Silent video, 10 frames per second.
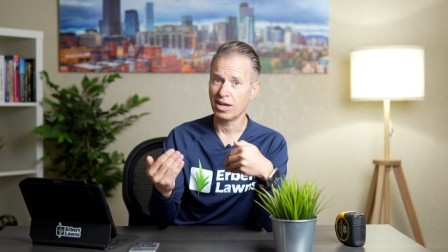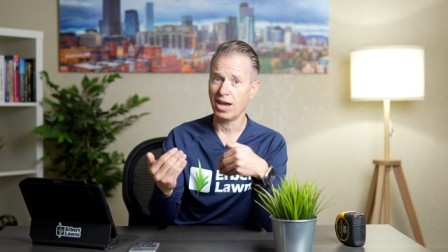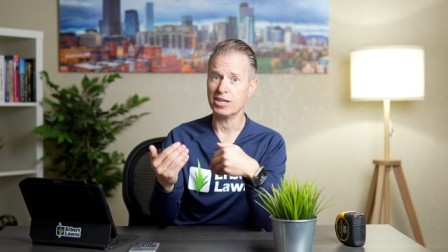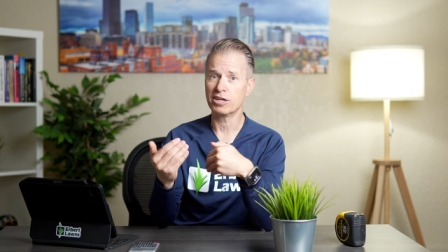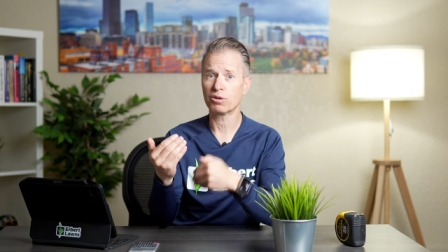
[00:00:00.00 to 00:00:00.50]

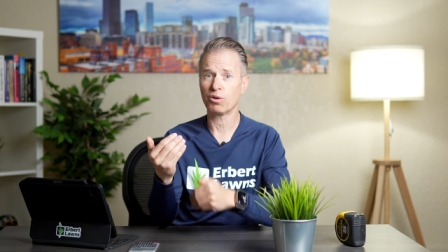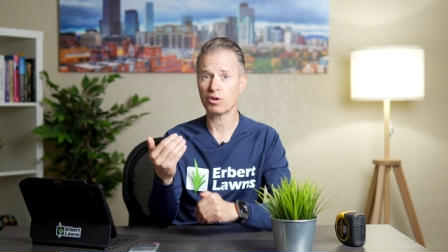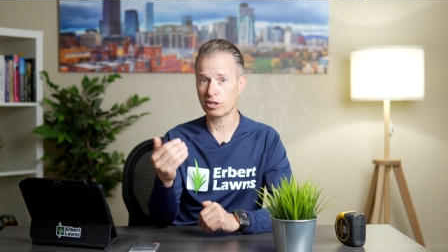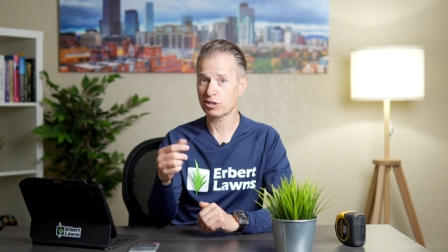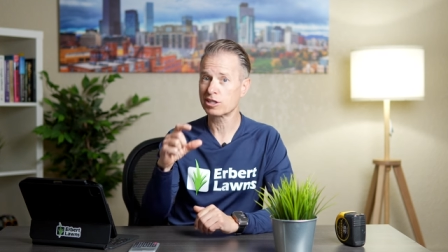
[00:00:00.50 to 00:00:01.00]
and you're,
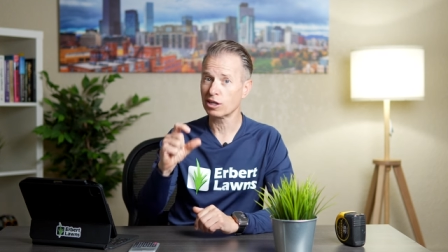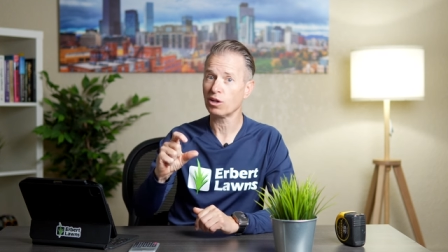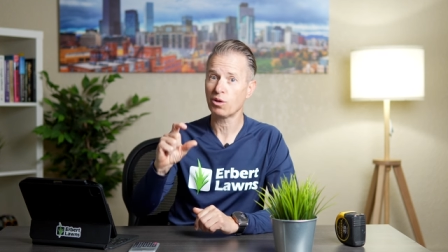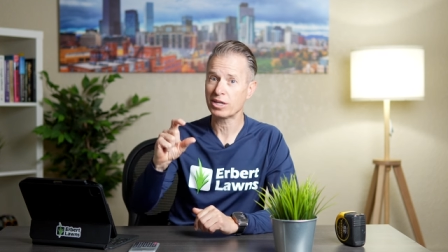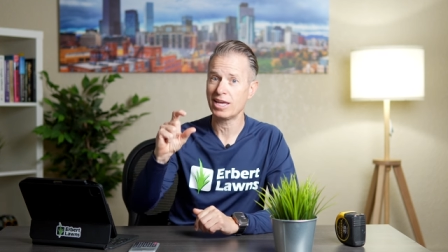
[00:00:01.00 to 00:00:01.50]
you're still
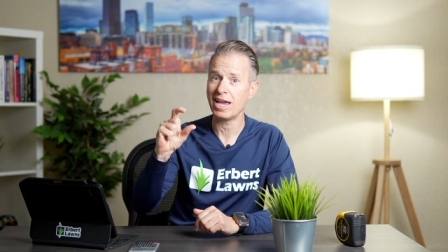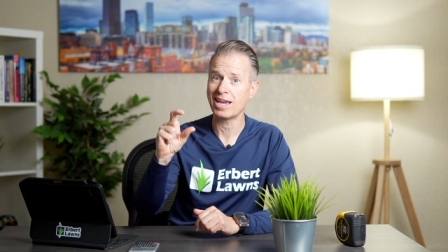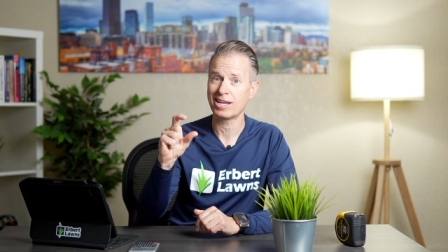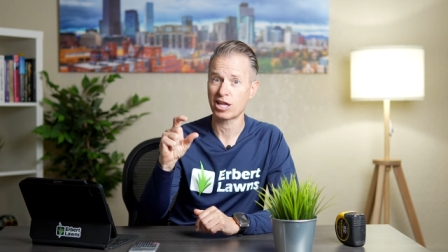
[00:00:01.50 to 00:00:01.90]
only taking